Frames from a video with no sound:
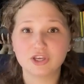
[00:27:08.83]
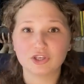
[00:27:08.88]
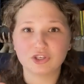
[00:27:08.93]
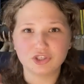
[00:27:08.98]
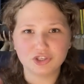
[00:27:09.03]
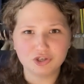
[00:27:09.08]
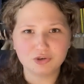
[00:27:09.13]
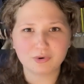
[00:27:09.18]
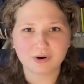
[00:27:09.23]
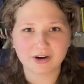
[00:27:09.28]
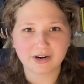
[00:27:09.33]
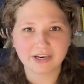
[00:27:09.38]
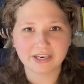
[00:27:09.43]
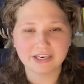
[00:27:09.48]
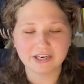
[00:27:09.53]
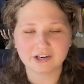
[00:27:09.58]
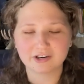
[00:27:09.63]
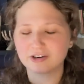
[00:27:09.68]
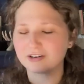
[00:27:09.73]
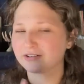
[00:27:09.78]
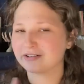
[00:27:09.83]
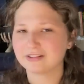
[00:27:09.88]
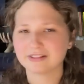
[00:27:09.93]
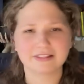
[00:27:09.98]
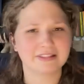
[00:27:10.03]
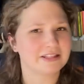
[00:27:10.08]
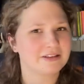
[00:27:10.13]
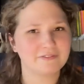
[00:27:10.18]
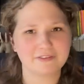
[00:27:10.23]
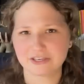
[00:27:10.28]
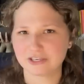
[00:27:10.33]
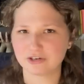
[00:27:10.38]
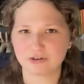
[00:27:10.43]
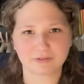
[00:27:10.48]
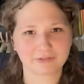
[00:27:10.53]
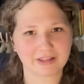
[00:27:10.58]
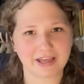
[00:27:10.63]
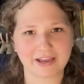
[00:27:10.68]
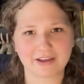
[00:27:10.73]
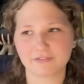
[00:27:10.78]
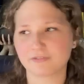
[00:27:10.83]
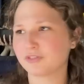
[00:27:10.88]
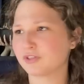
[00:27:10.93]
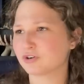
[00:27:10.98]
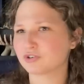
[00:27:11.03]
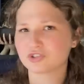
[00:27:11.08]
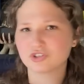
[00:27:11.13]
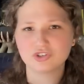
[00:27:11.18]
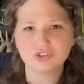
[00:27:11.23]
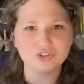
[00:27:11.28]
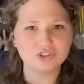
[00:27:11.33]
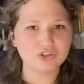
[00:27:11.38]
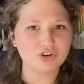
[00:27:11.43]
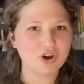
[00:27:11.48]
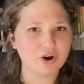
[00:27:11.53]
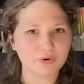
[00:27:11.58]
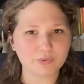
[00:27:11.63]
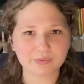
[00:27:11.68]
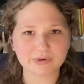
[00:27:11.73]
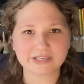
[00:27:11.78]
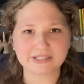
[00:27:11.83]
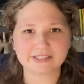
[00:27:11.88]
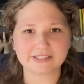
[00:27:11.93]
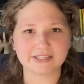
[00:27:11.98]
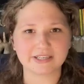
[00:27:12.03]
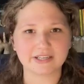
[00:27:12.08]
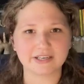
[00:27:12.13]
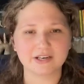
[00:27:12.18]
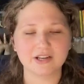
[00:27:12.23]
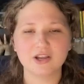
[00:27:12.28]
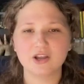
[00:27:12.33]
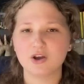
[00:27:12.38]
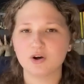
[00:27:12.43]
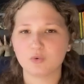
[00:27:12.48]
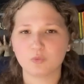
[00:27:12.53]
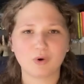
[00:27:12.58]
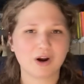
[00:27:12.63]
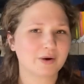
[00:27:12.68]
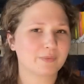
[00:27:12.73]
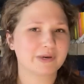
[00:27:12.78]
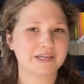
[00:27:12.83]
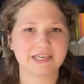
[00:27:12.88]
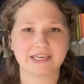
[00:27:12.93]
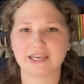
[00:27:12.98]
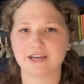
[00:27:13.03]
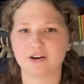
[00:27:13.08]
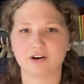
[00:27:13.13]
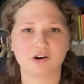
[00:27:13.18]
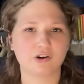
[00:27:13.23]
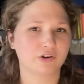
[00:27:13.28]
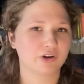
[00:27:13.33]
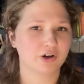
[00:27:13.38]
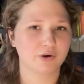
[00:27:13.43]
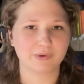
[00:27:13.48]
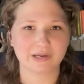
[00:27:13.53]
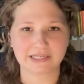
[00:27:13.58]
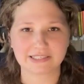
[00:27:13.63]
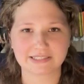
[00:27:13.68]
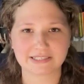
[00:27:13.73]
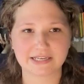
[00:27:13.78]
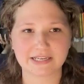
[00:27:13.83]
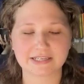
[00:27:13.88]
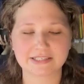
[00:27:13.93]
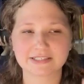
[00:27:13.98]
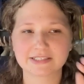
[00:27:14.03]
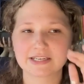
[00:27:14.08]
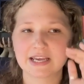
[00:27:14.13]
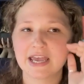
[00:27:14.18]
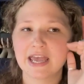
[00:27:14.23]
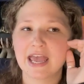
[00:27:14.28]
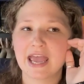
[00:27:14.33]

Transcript: You are here living your life. There's no reason why we can't all coexist.